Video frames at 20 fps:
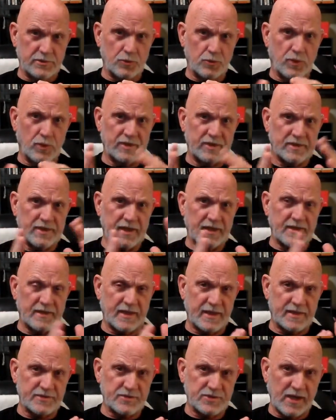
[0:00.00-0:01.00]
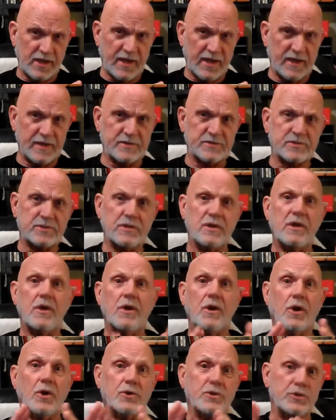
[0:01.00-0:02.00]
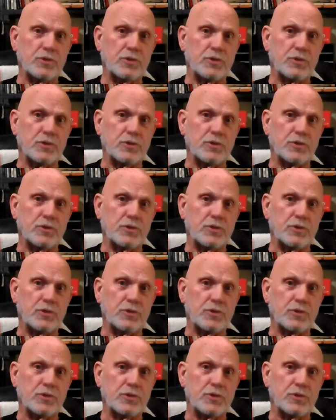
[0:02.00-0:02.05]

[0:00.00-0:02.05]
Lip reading: Do we take that chance or